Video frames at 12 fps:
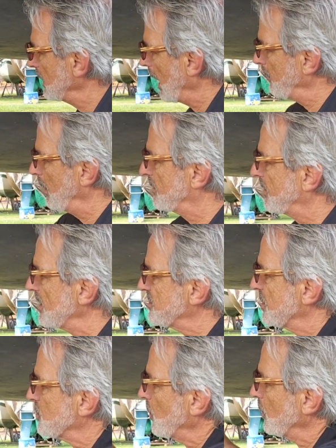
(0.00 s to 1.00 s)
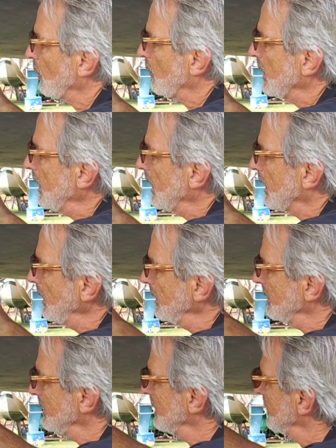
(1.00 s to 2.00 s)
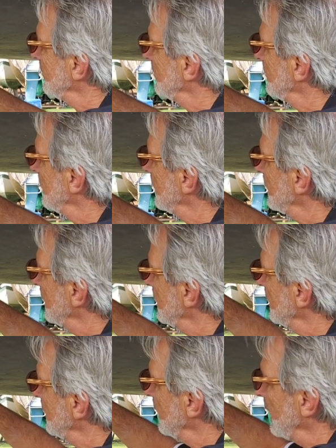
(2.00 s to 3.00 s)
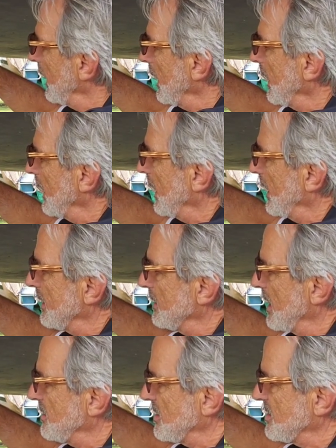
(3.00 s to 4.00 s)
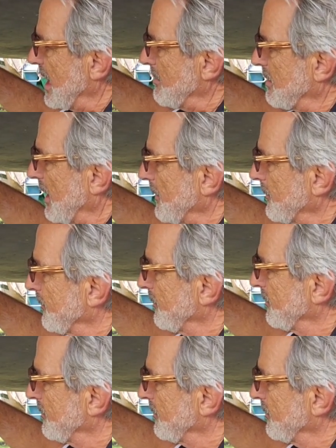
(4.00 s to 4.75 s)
Now I'm going to test this one over here, and it's the same thing.